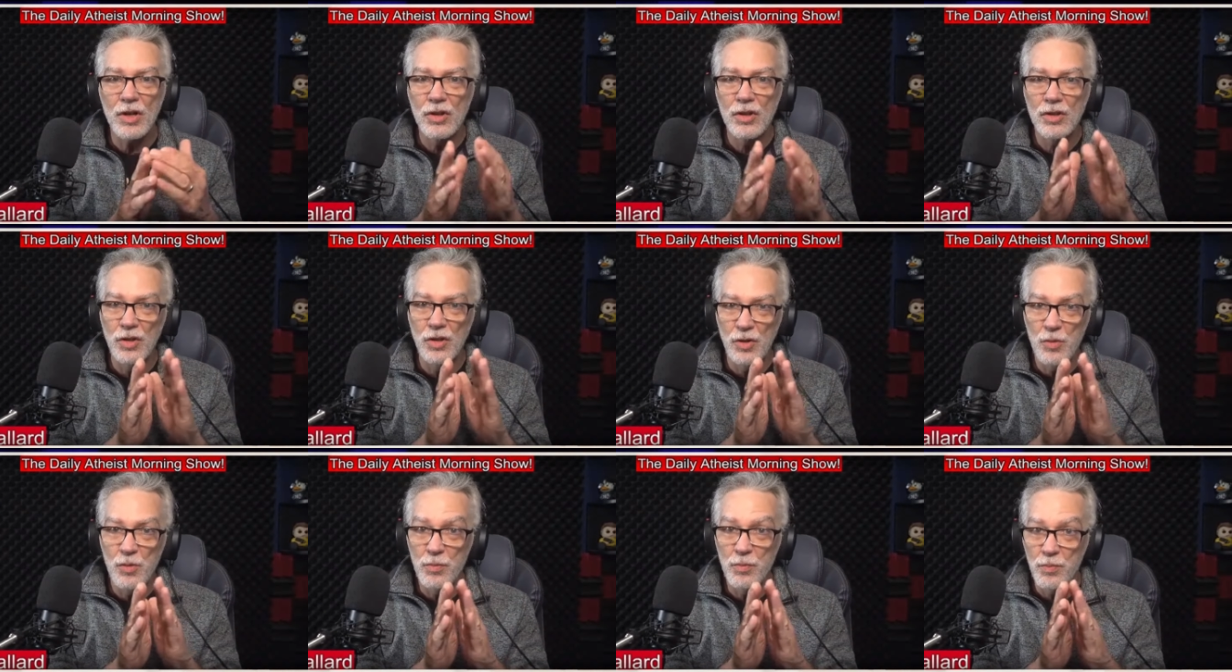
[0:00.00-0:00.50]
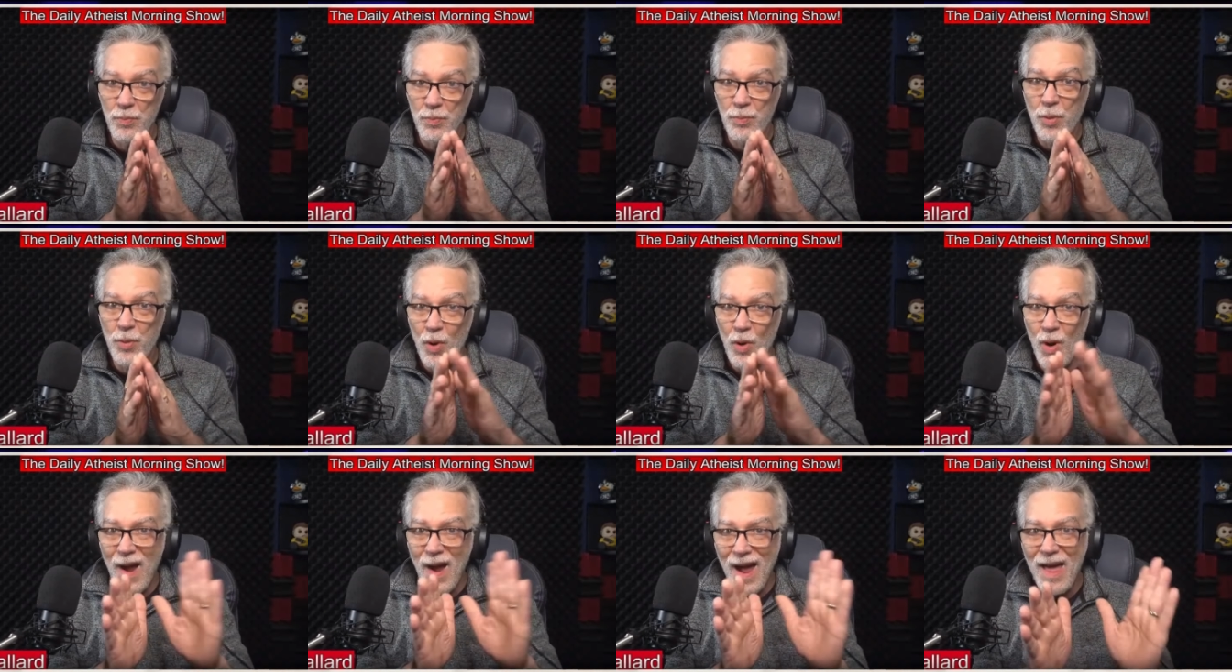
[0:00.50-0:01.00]
you
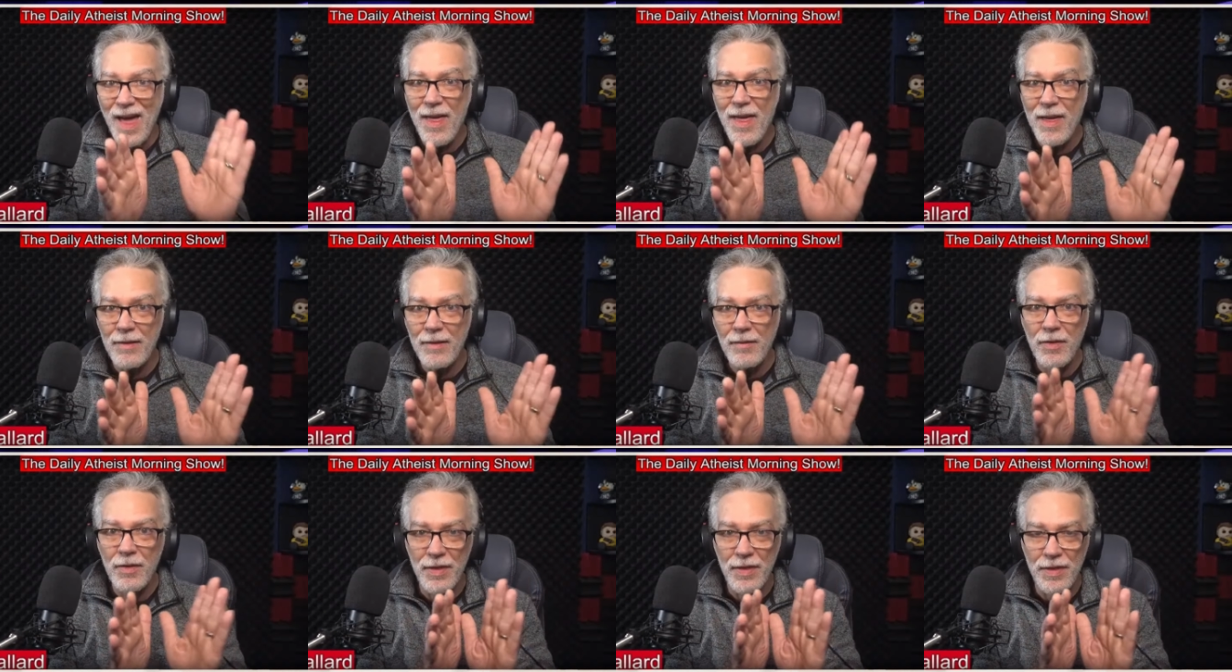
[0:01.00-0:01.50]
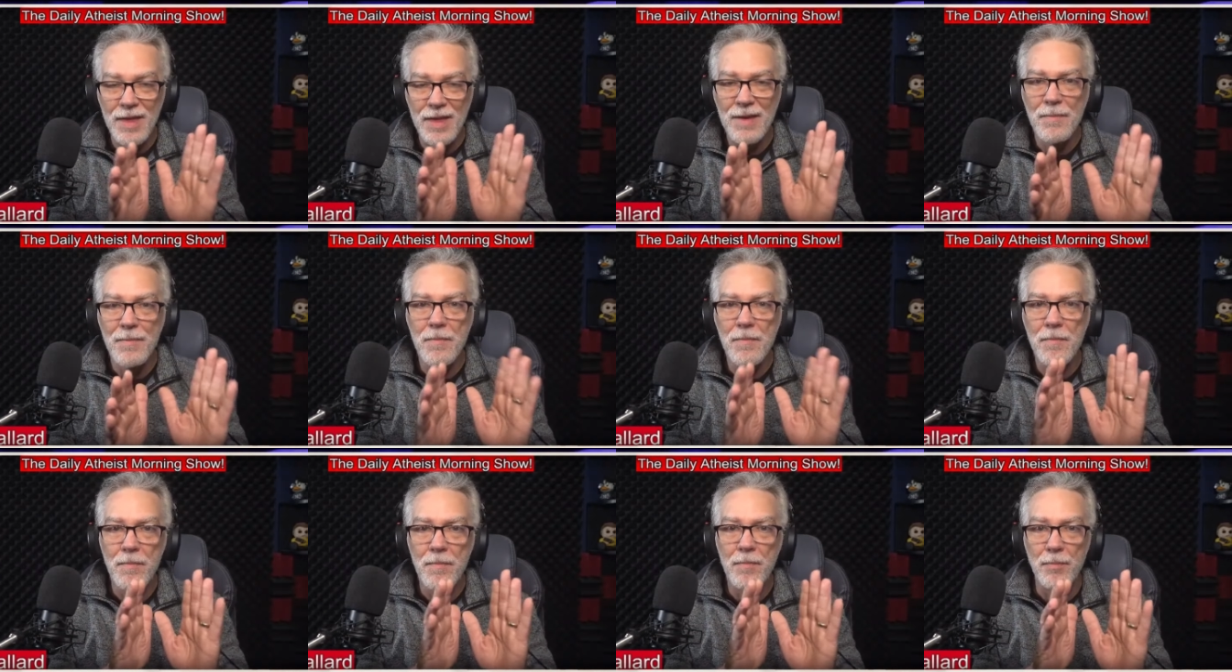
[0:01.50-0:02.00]
pry
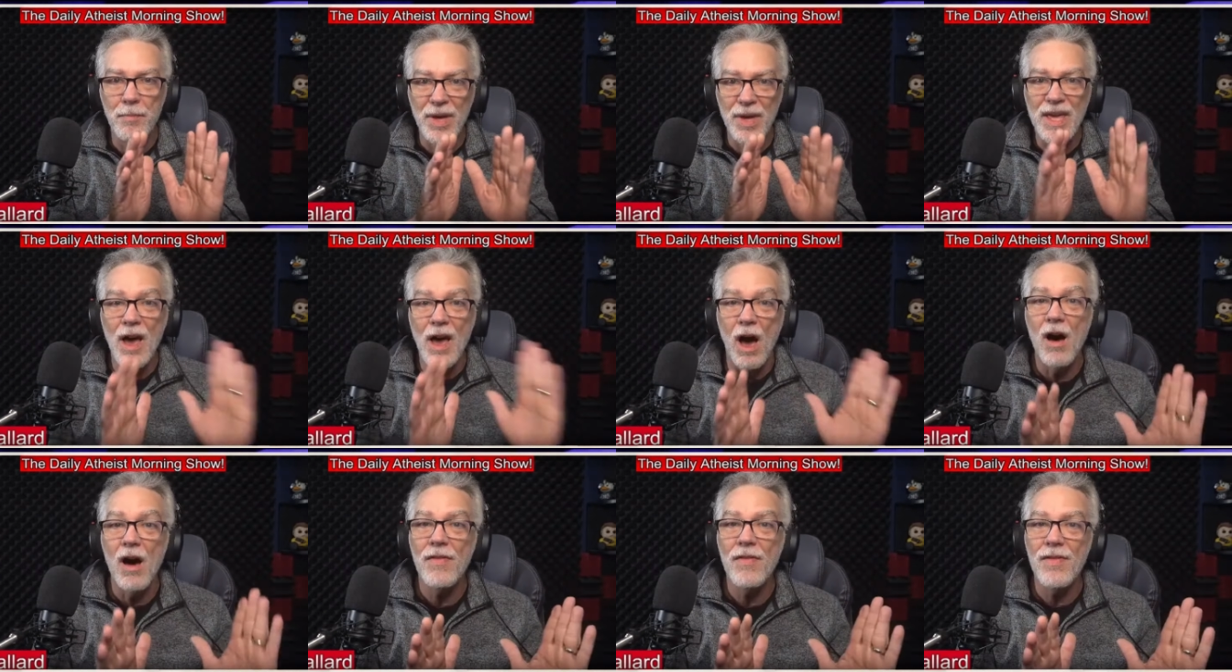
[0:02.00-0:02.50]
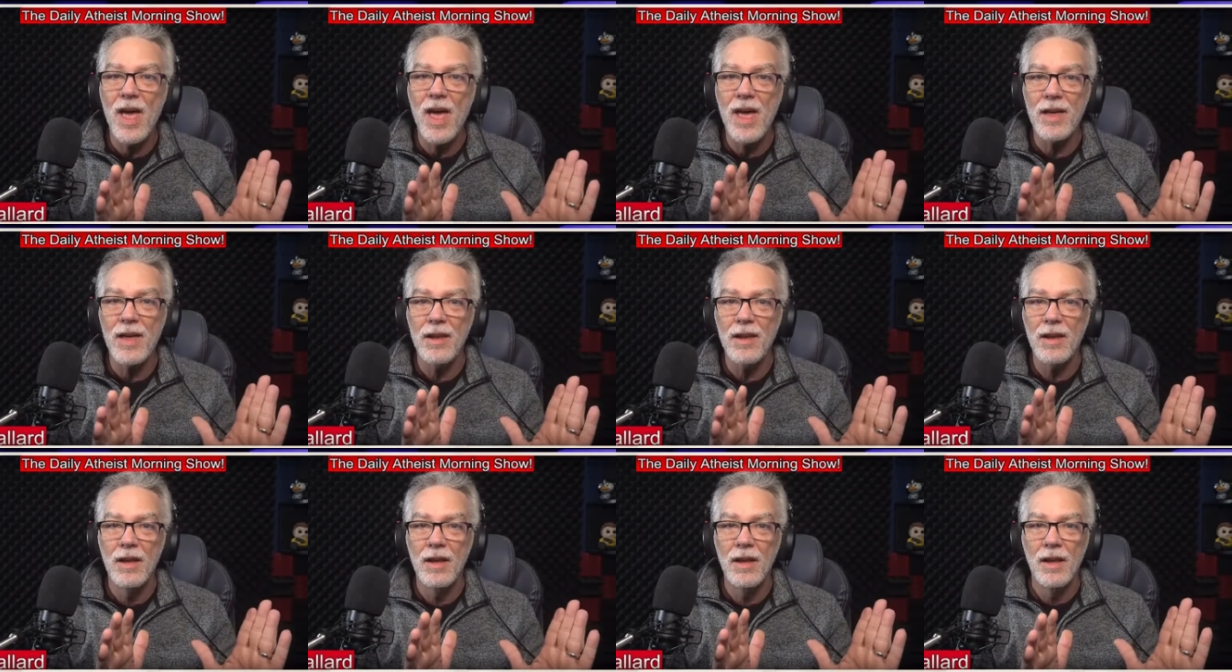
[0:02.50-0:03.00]
them beyond
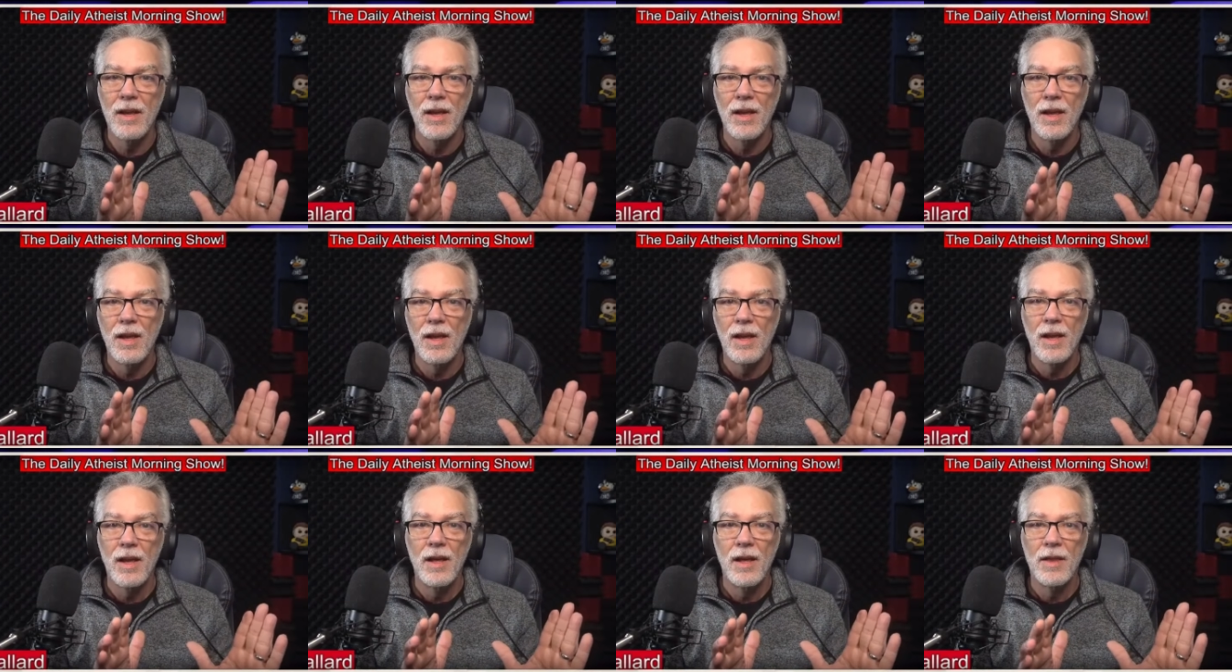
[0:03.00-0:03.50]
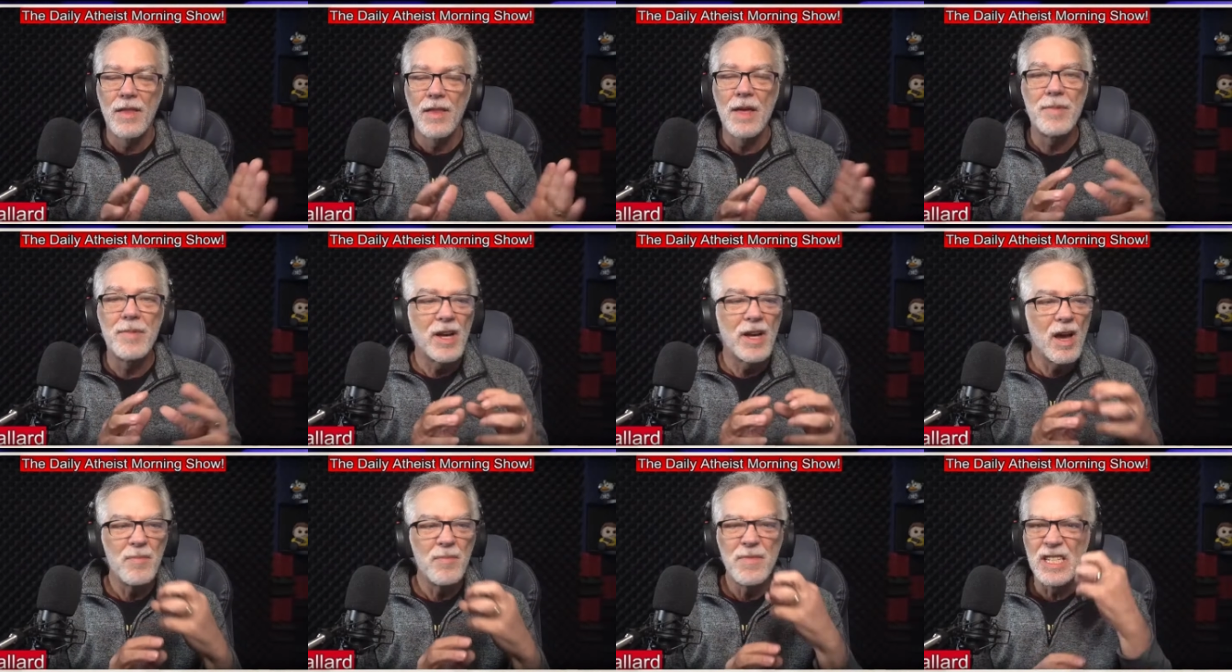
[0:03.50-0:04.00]
that, they
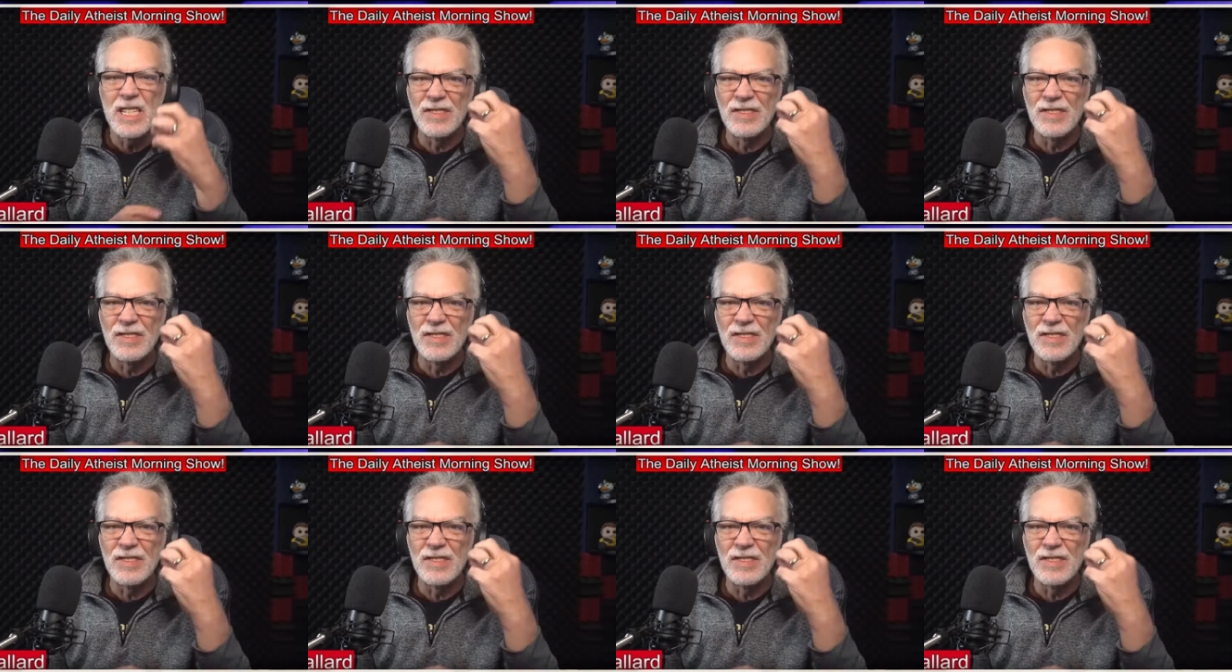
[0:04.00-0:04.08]
become these